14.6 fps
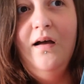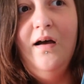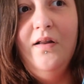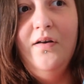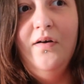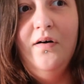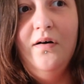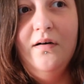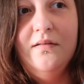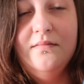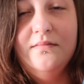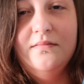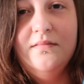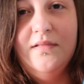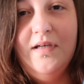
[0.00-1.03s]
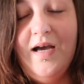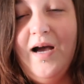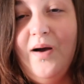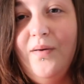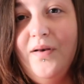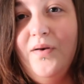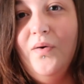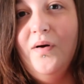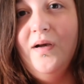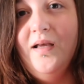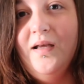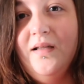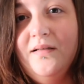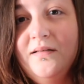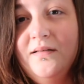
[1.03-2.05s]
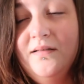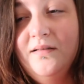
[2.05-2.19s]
and not how annoying